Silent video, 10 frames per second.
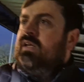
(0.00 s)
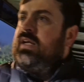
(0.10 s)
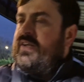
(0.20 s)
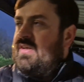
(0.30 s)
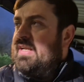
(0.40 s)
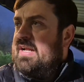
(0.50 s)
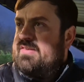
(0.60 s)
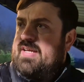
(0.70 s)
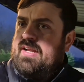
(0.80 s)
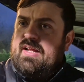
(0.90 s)
Yeah, so you're down
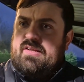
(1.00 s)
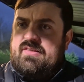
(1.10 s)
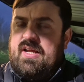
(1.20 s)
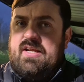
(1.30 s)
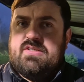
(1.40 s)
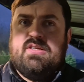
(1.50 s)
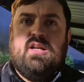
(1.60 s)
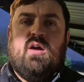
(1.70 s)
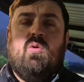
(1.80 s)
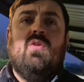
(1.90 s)
to 10 at that stage.
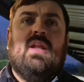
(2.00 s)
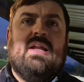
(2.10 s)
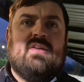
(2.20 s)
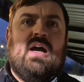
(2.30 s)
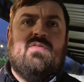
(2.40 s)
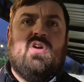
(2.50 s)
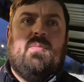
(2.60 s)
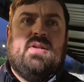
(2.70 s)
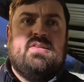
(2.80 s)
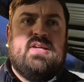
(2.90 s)
I warned the lads at half
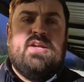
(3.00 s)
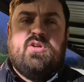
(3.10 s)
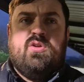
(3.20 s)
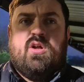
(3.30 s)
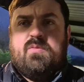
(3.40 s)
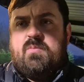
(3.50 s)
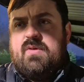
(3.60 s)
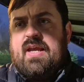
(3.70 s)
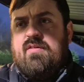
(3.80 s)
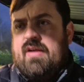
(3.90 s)
time. I did say do not
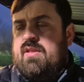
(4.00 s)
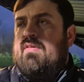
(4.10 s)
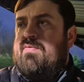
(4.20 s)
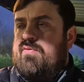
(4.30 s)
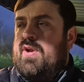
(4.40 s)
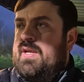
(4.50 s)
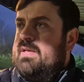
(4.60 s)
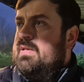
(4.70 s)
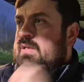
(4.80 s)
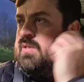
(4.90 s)
get around the referee,
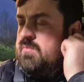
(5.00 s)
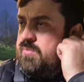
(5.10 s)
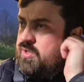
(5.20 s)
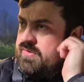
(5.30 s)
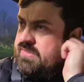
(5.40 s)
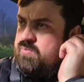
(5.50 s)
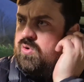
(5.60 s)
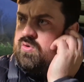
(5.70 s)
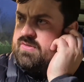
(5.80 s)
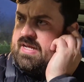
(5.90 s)
because he's
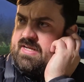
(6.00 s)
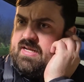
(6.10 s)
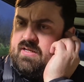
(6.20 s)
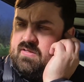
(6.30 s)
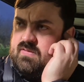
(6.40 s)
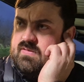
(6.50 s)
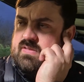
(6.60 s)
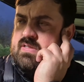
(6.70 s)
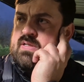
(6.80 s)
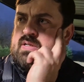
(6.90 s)
warned Zaki
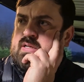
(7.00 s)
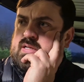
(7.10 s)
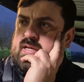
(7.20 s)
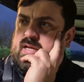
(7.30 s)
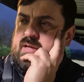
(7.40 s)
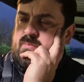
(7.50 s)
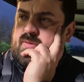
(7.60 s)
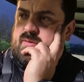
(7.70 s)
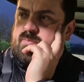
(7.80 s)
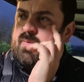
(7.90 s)

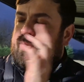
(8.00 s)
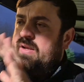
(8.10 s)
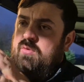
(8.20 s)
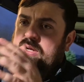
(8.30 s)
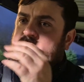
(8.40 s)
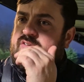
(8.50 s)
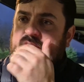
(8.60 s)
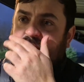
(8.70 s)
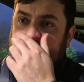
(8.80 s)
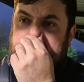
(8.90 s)
that if anyone gets
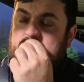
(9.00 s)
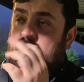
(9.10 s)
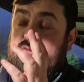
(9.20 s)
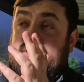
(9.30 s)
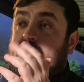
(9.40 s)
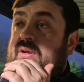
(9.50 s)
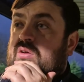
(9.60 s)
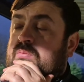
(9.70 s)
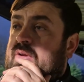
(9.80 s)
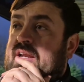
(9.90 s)
around me, I'll sin bin
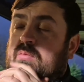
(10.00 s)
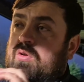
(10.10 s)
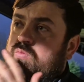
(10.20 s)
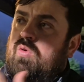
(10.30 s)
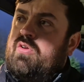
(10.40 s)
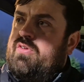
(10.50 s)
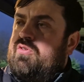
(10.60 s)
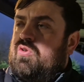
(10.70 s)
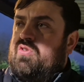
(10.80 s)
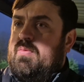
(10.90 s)
them. And anyone wants to
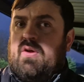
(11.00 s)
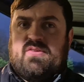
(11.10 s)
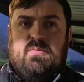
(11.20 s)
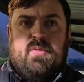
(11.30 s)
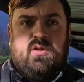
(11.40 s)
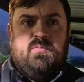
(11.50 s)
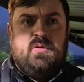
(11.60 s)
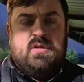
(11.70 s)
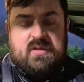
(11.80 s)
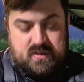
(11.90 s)
talk to me, I'll sin bin them.
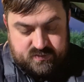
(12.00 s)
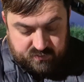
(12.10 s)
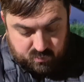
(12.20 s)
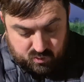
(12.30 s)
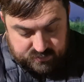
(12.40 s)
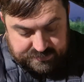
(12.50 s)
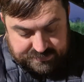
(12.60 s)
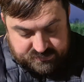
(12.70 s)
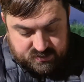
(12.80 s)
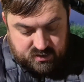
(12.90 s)
So I've warned the
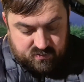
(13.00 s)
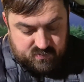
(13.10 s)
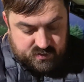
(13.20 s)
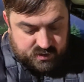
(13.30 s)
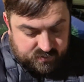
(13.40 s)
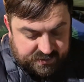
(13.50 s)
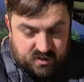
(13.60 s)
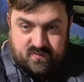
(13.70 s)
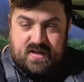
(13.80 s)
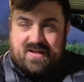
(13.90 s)
lads. So
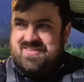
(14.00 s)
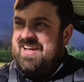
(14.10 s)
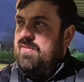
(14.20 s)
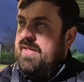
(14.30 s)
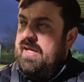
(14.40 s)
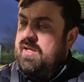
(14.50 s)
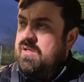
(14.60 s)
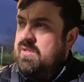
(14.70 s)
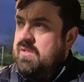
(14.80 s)
Leo's let us down there.